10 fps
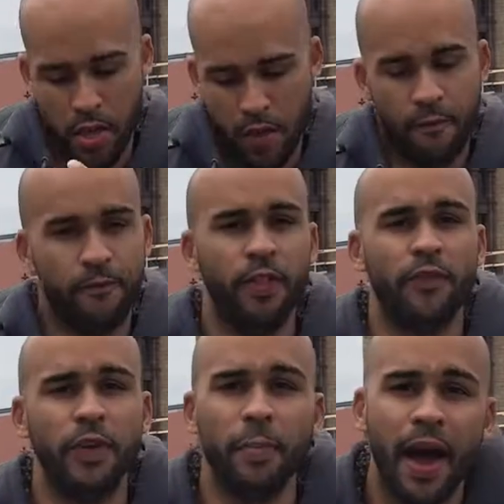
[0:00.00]

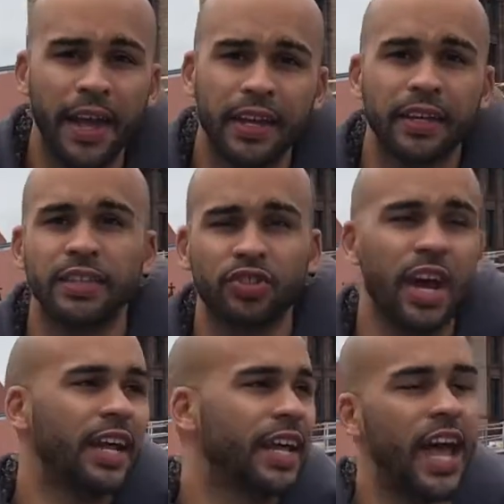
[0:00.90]
fluffy mic,
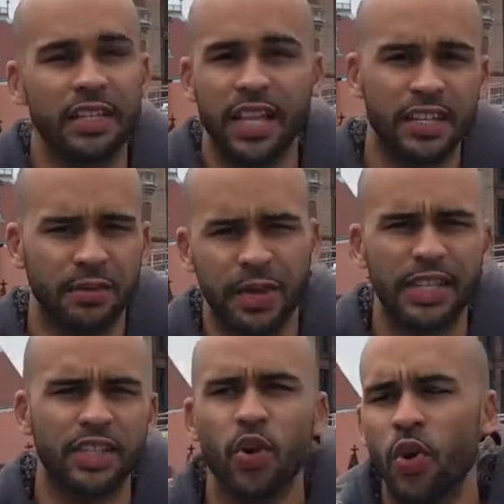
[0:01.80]
try to cancel out some of
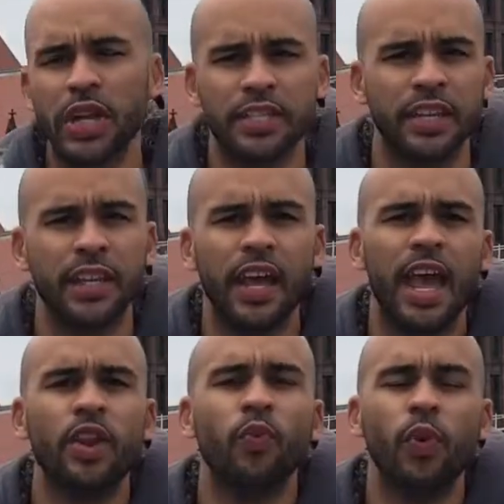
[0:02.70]
this noise and
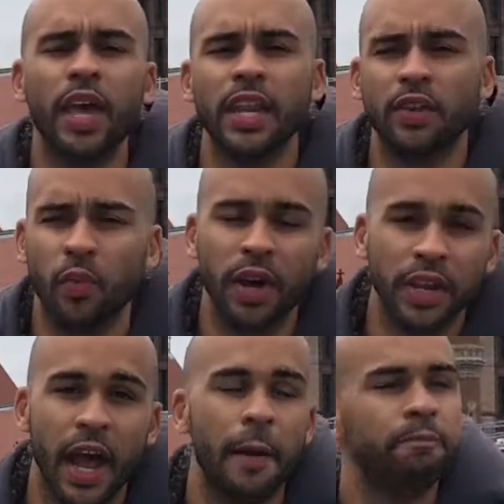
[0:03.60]
wind and
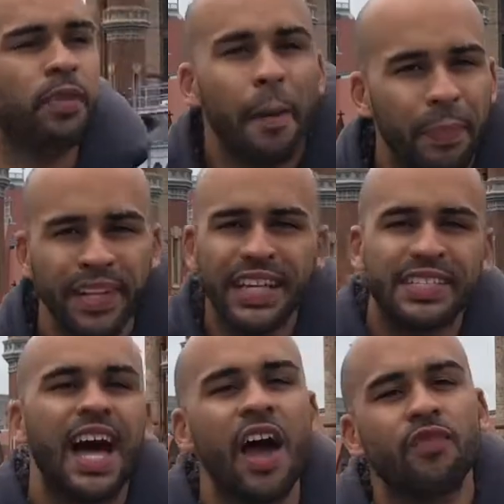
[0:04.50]
whatnot. But let's
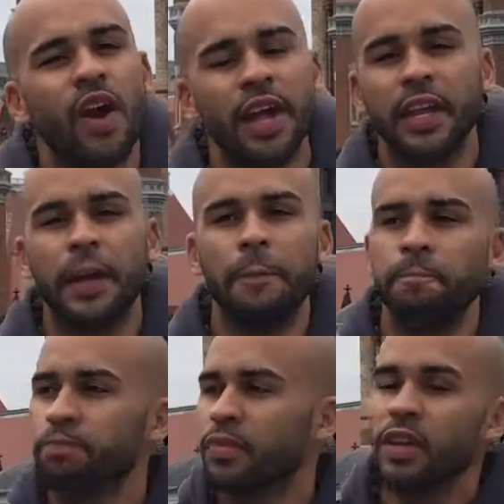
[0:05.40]
dive right in.
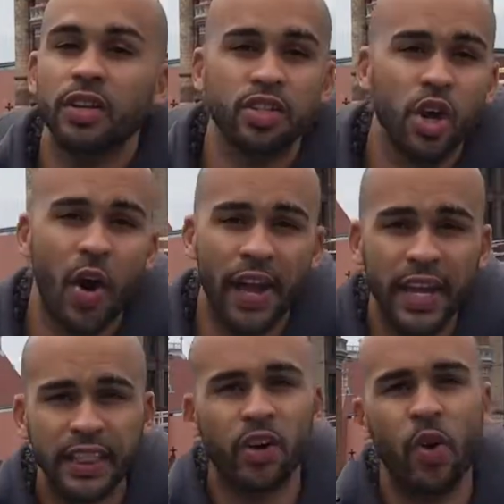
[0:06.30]
So I
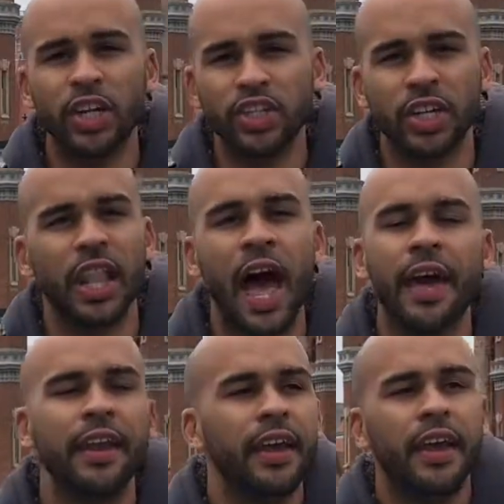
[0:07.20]
get the question a lot.
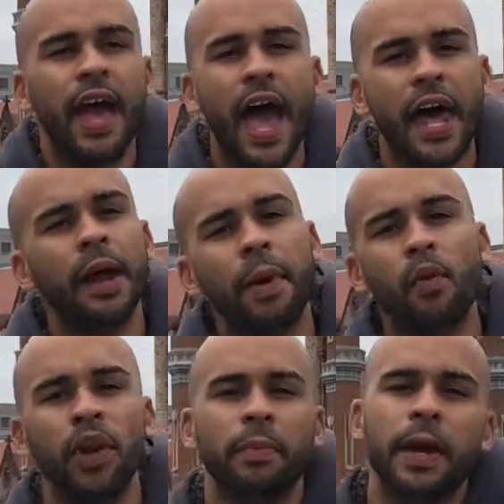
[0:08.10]
Adam, I
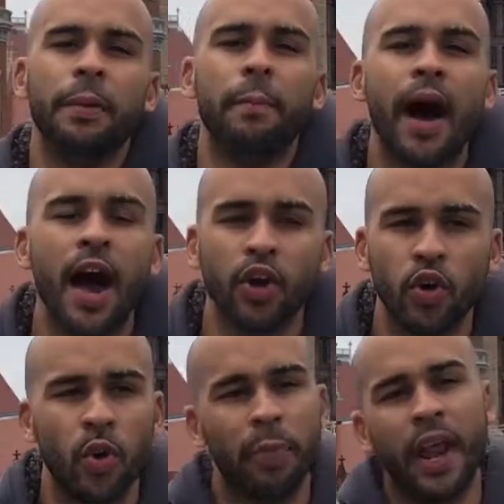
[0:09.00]
want to be a
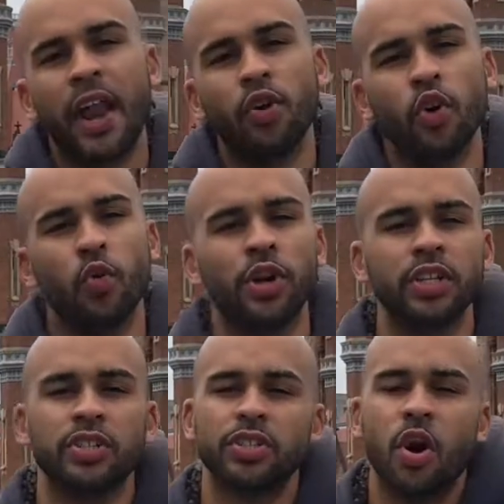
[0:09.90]
model, but I don't know where to
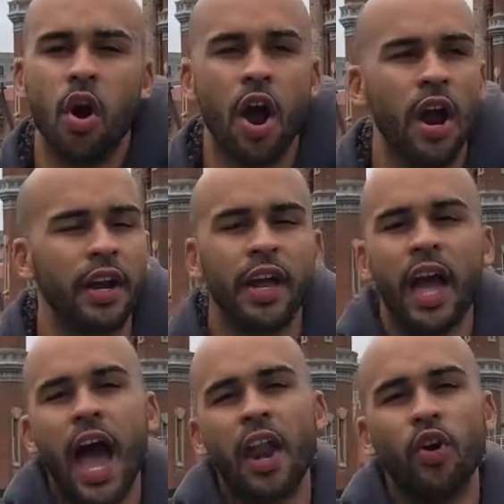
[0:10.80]
start.
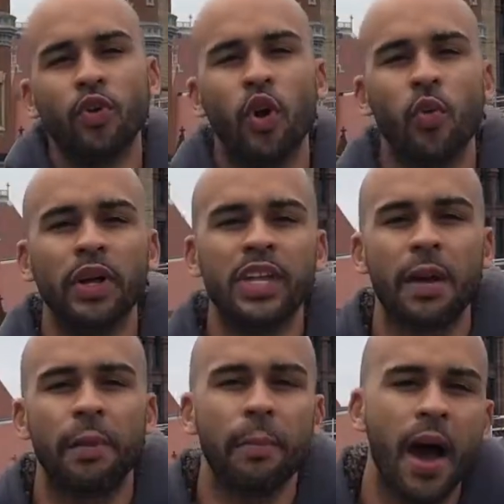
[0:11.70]
I don't know what
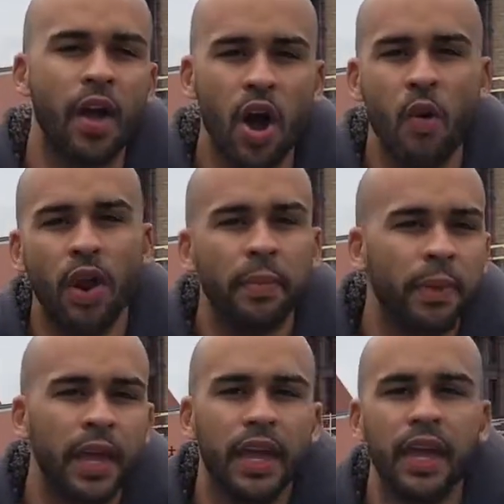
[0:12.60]
type of model I want to
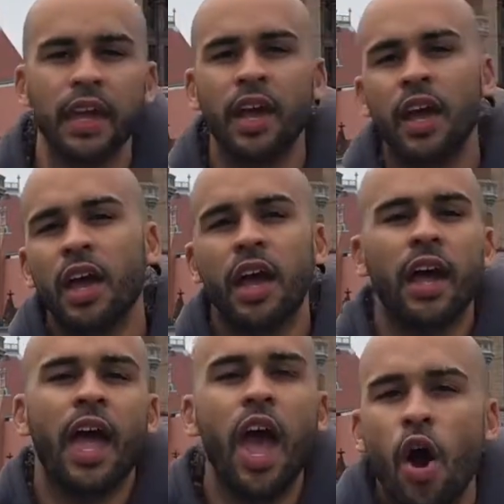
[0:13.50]
be.
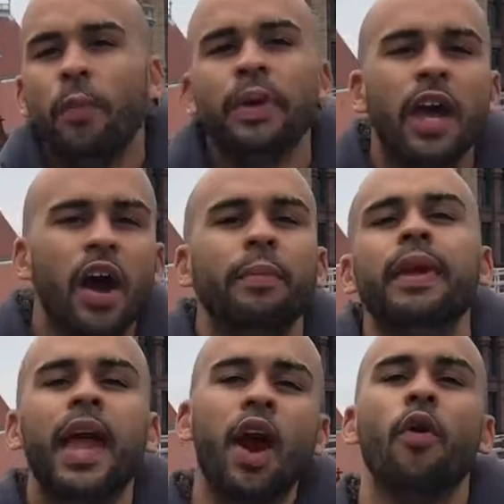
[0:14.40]
Help me, help
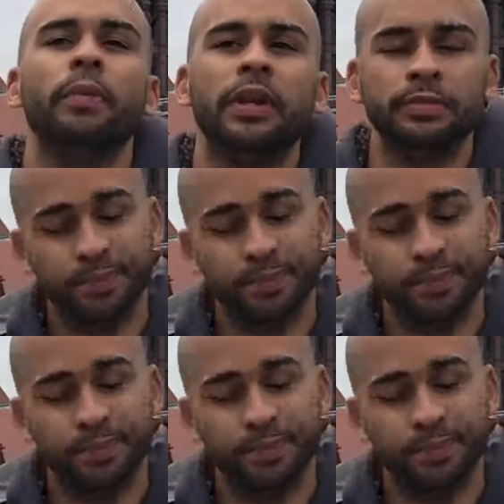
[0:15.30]
me, help me.